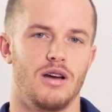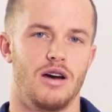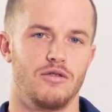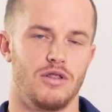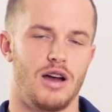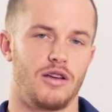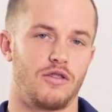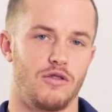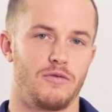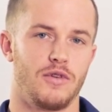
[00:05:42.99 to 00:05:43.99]
underlying
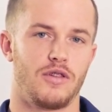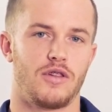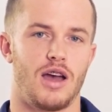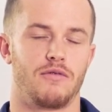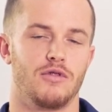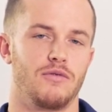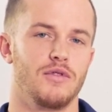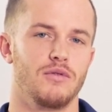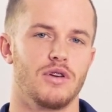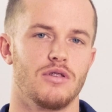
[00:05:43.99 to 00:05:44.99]
surface after a
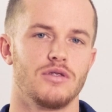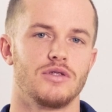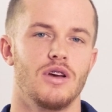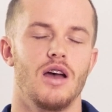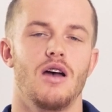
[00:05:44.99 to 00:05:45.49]
few years,